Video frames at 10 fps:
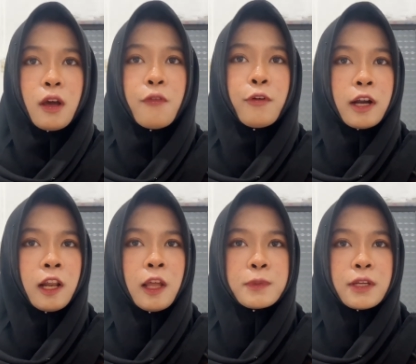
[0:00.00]

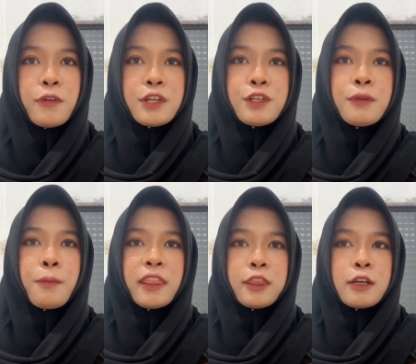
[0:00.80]
Overall, observation
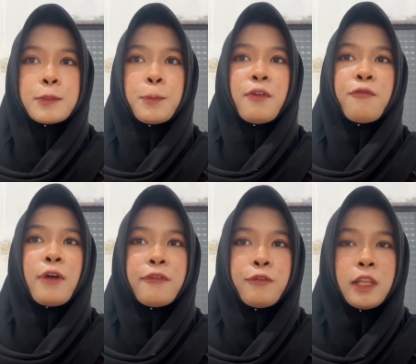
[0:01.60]
methods
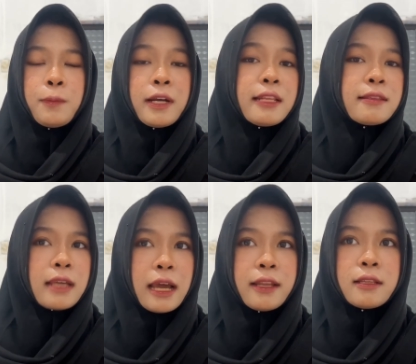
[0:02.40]
provide valuable
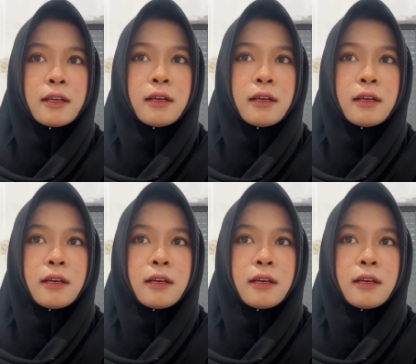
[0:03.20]
insight